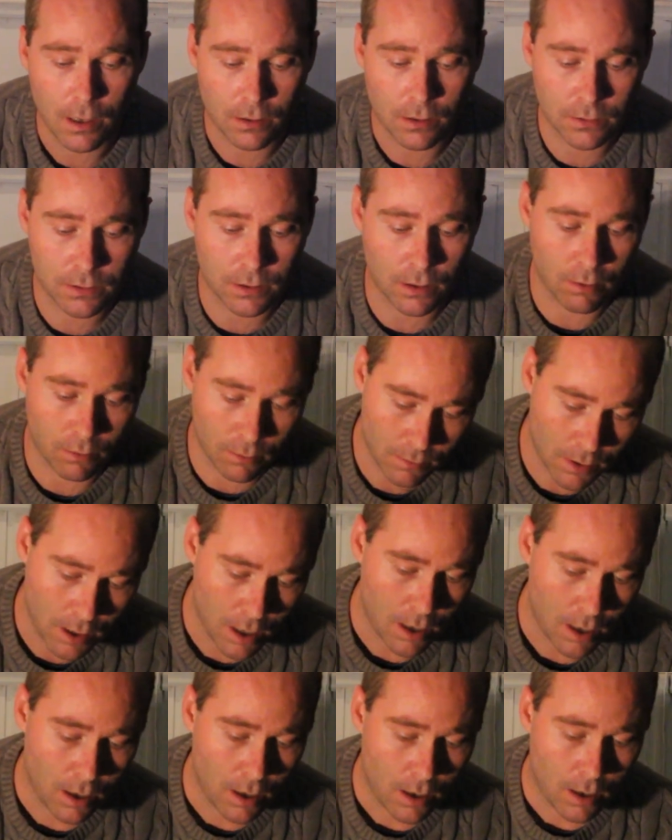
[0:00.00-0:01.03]
So
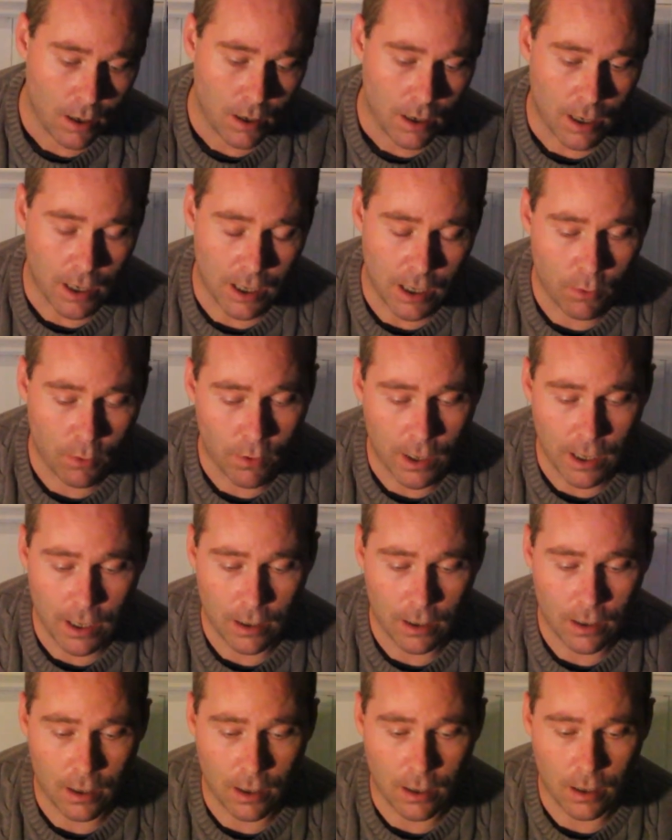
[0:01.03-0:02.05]
anyway,